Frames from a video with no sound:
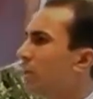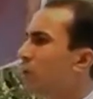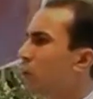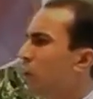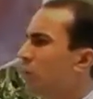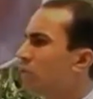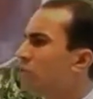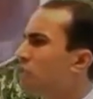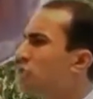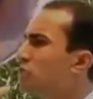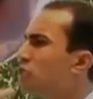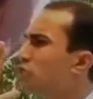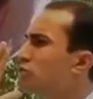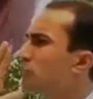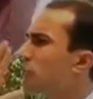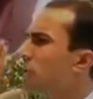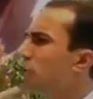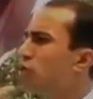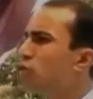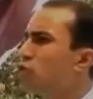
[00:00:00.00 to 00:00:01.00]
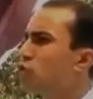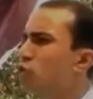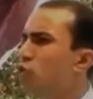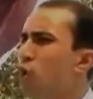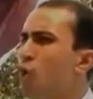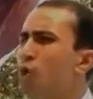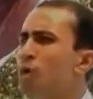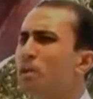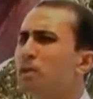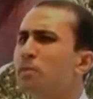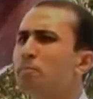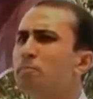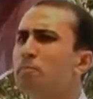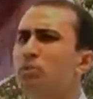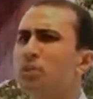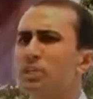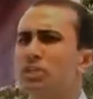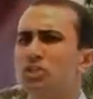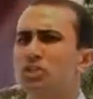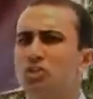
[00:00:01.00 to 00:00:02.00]
Wants us to be a royal
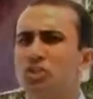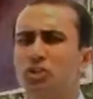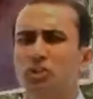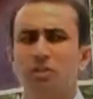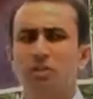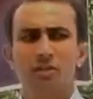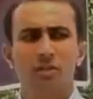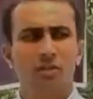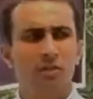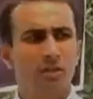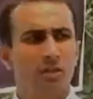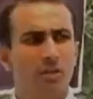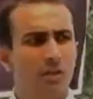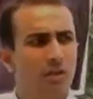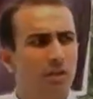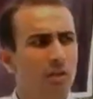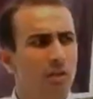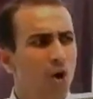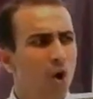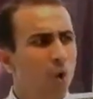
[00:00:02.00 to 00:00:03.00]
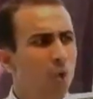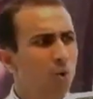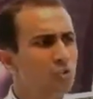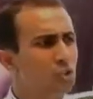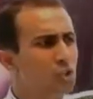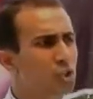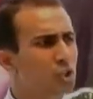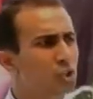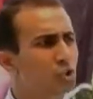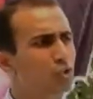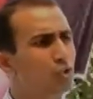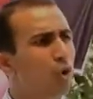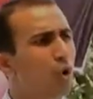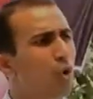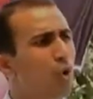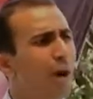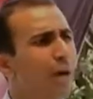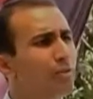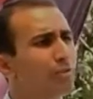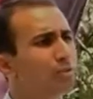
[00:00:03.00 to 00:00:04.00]
priesthood. Wants us to
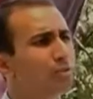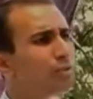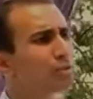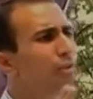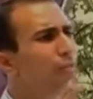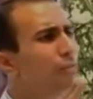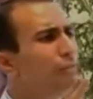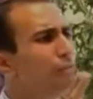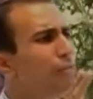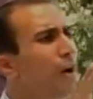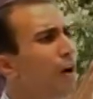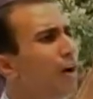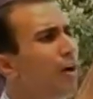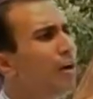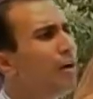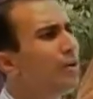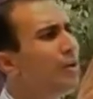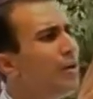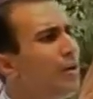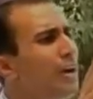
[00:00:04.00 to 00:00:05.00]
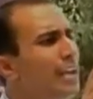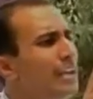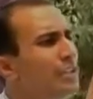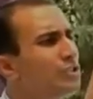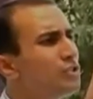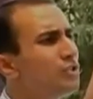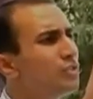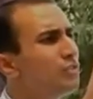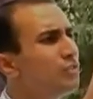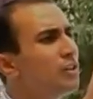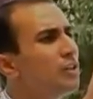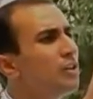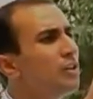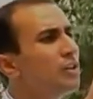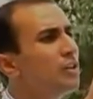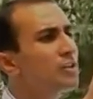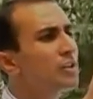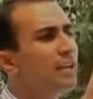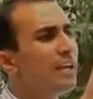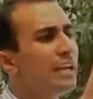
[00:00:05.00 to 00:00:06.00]
go out to the far ends of the
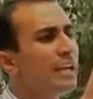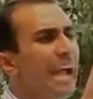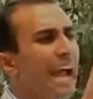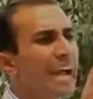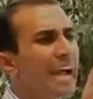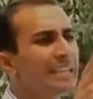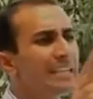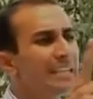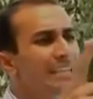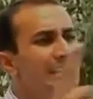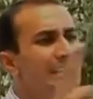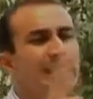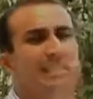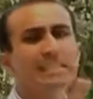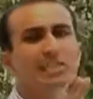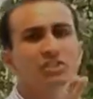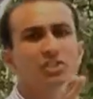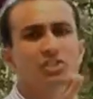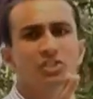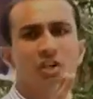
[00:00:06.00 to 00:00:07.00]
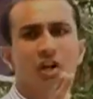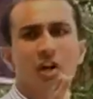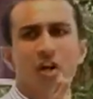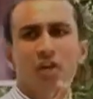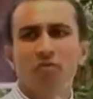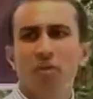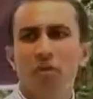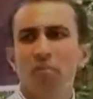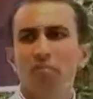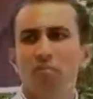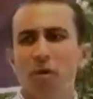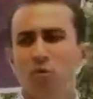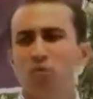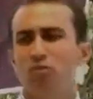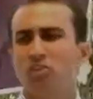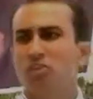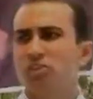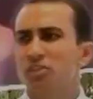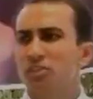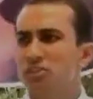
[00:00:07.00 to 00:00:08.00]
earth. And he needs the
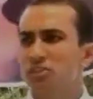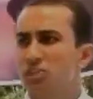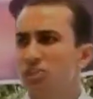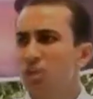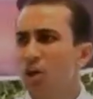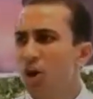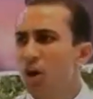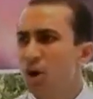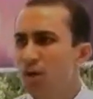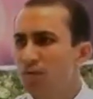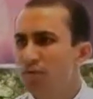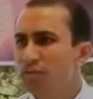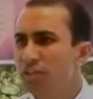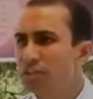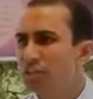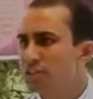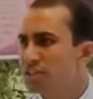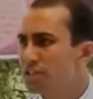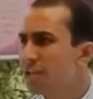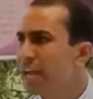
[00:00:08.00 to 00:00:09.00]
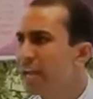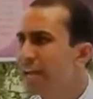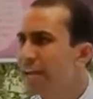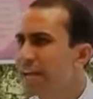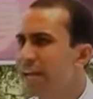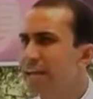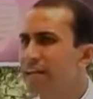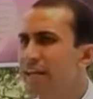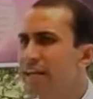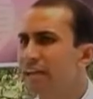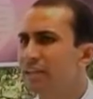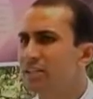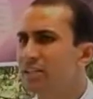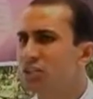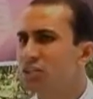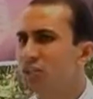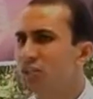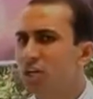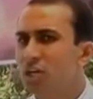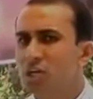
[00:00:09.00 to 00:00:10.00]
Moseses of this day and
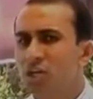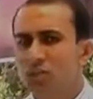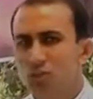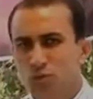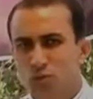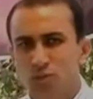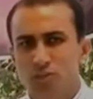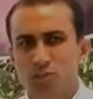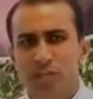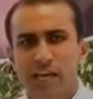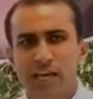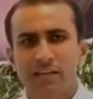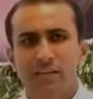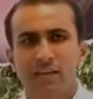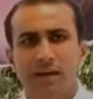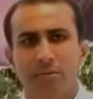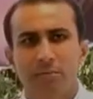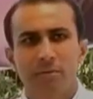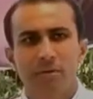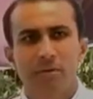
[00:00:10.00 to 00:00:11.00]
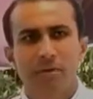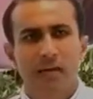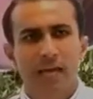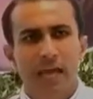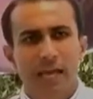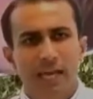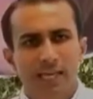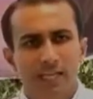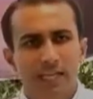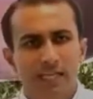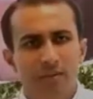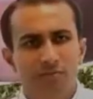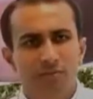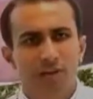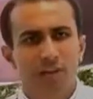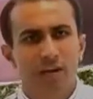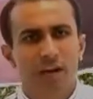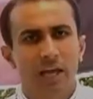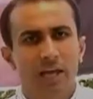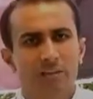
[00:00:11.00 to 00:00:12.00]
age to stand up and give
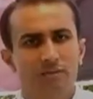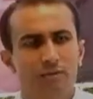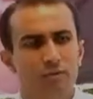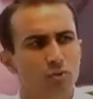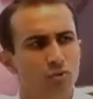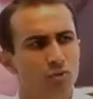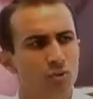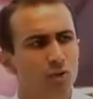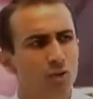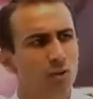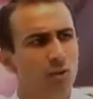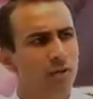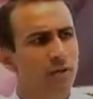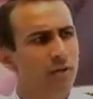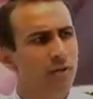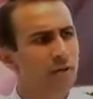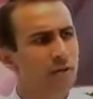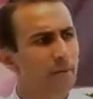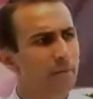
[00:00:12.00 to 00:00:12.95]
their lives to the Lord.